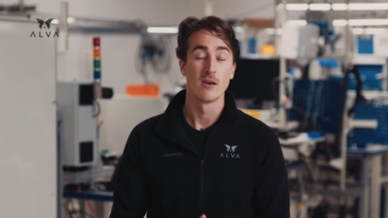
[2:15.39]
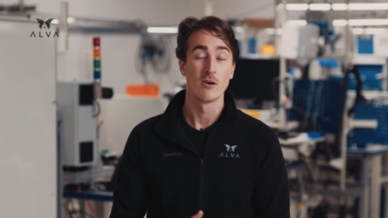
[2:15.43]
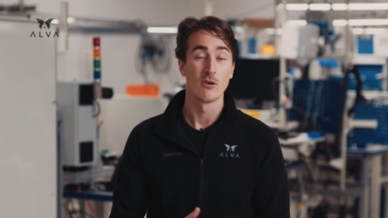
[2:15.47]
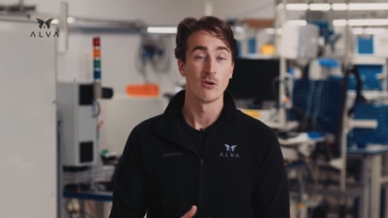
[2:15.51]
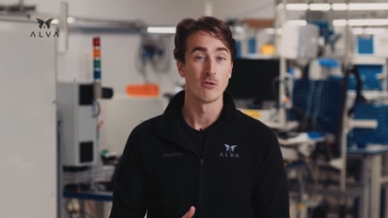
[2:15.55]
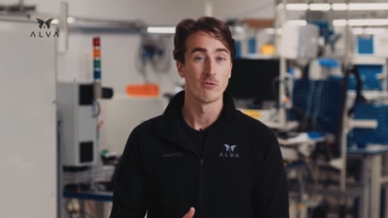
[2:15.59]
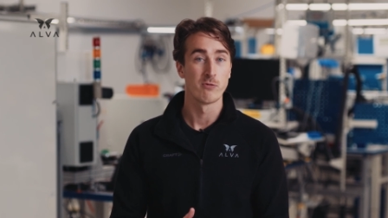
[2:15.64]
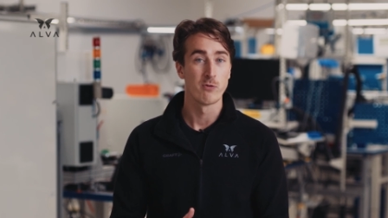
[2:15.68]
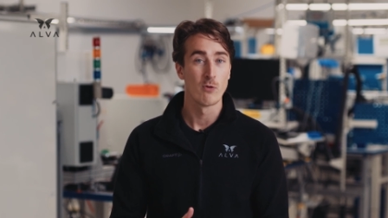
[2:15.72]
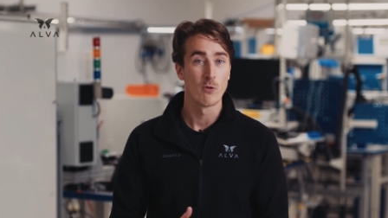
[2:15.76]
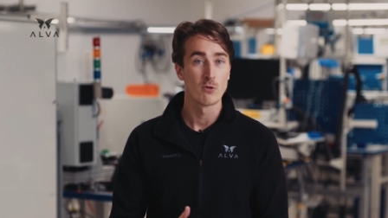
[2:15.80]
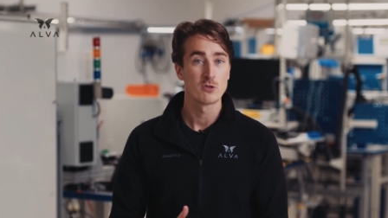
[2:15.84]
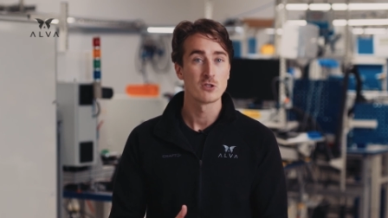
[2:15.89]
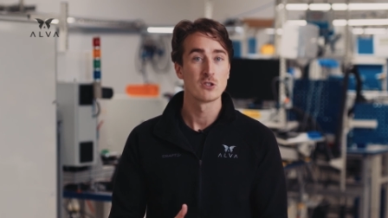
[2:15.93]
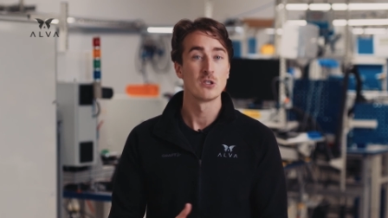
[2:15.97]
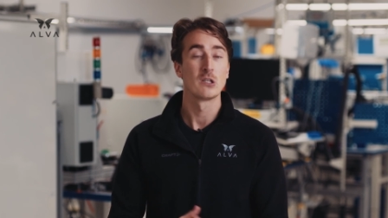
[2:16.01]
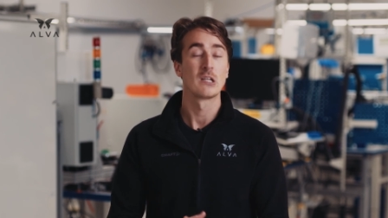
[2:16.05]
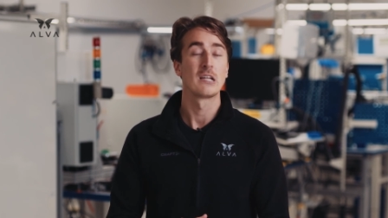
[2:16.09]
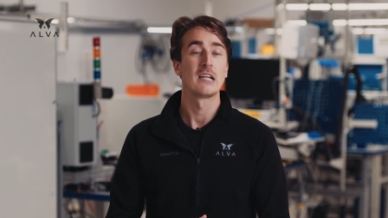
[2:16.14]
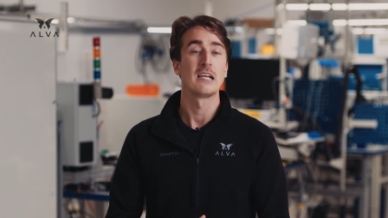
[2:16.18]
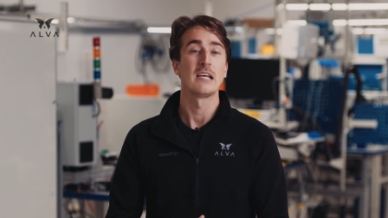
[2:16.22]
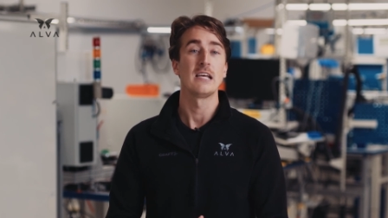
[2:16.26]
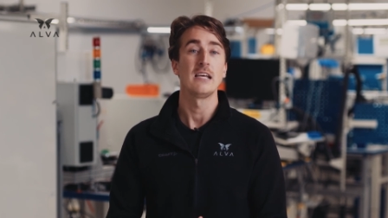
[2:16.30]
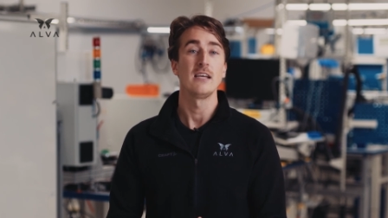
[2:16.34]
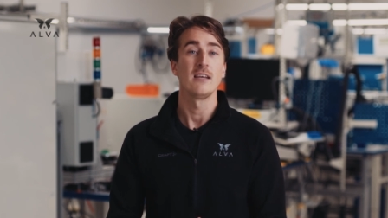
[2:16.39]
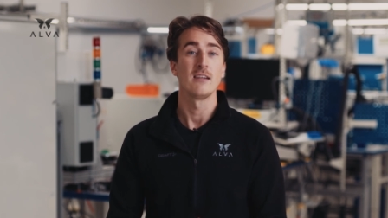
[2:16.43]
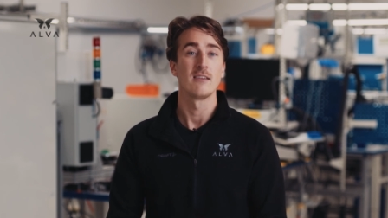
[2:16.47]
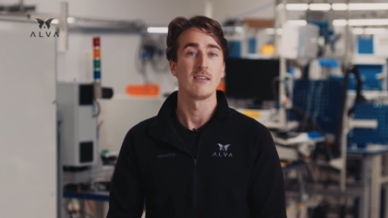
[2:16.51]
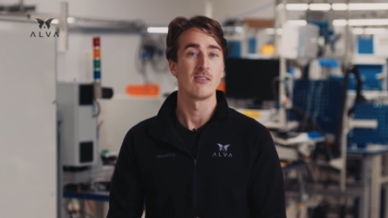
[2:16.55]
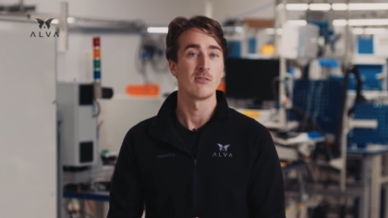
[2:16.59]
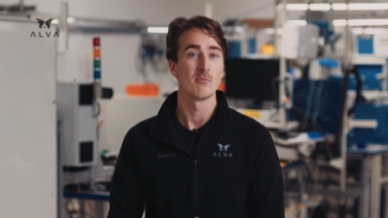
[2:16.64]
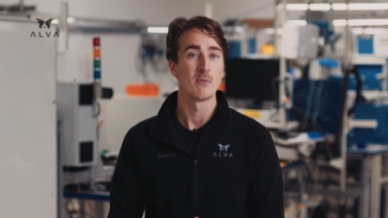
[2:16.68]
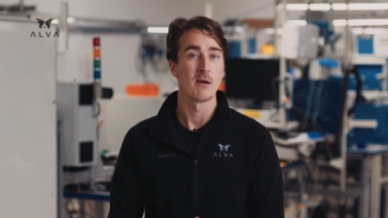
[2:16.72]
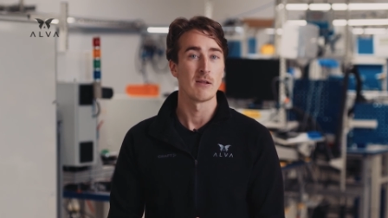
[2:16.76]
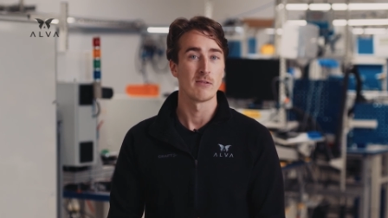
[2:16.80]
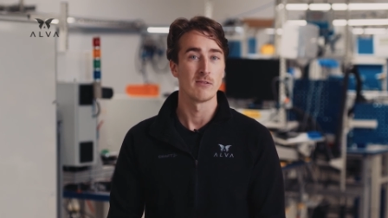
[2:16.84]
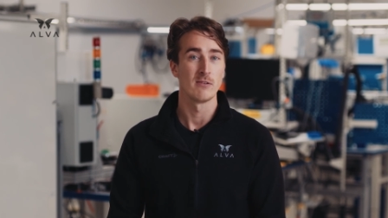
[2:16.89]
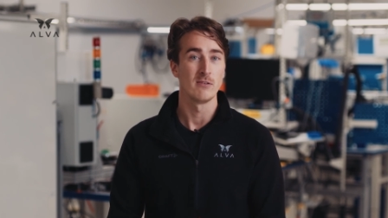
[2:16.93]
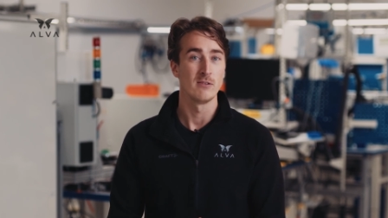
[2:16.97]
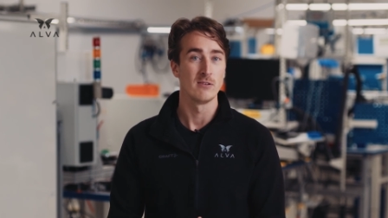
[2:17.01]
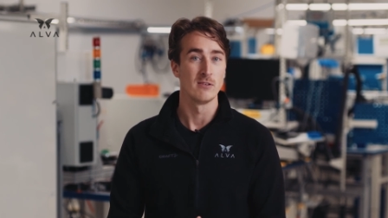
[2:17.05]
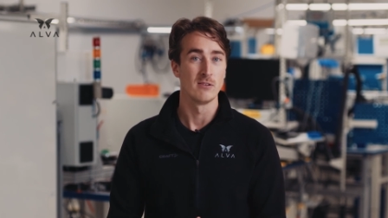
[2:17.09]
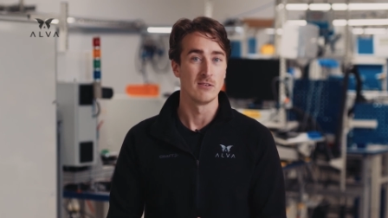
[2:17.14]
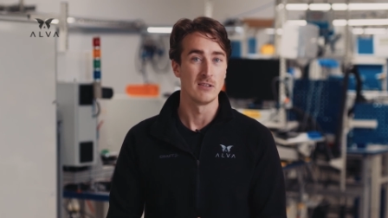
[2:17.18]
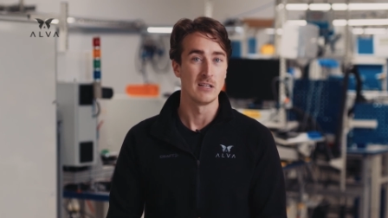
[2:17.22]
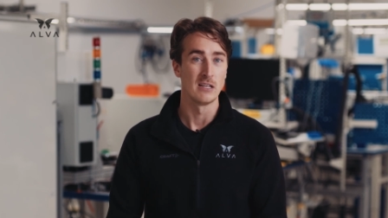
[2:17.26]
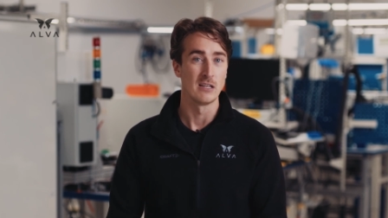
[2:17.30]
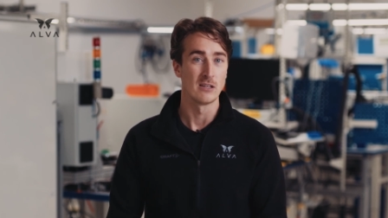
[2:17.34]
Unfortunately, this method
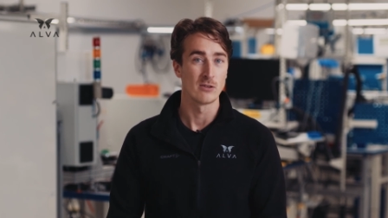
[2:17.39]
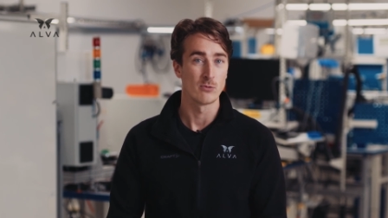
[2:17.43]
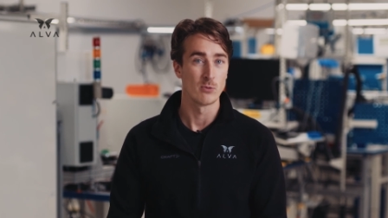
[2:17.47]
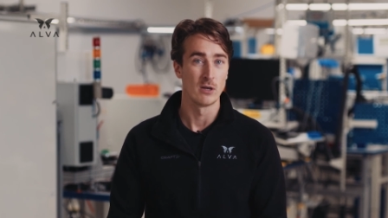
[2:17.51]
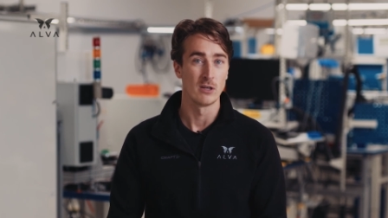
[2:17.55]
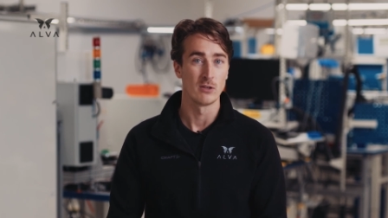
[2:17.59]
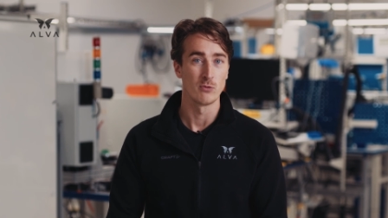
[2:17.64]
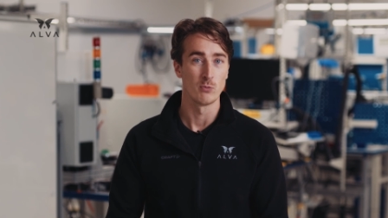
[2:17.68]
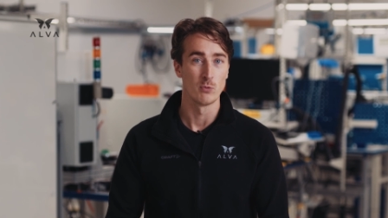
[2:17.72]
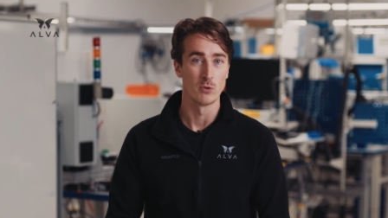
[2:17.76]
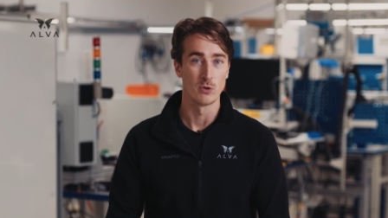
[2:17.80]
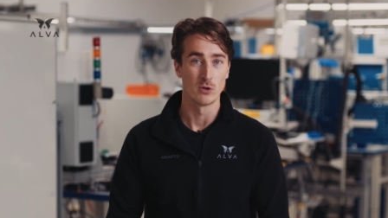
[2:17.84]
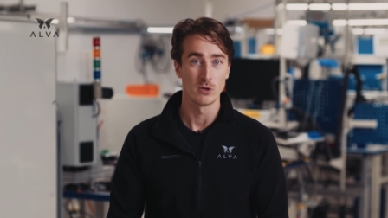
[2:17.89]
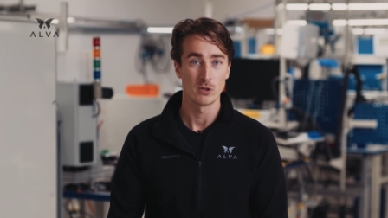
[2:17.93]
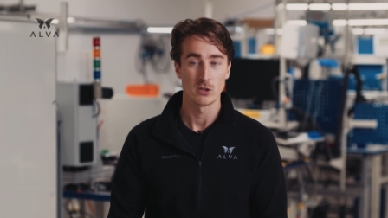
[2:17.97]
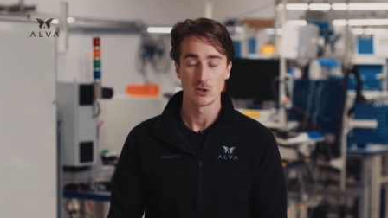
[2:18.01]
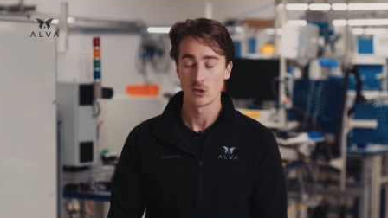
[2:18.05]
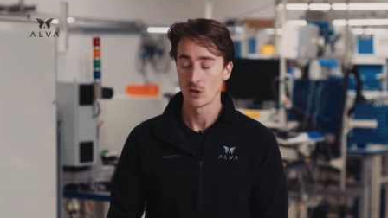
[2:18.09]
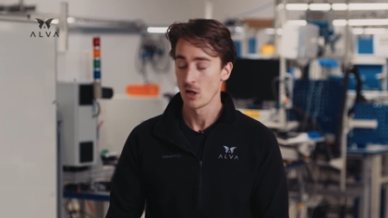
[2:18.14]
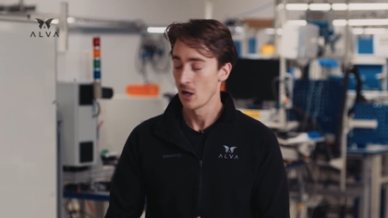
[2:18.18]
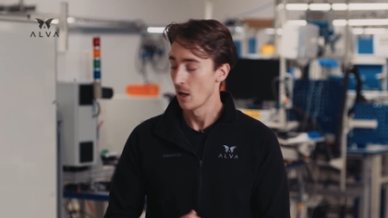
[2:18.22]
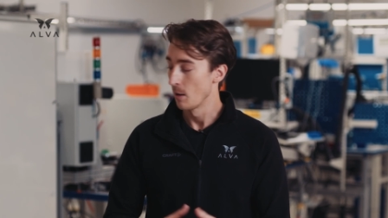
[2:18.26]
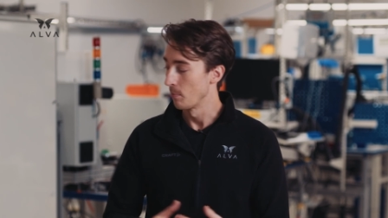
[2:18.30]
didn't quite work,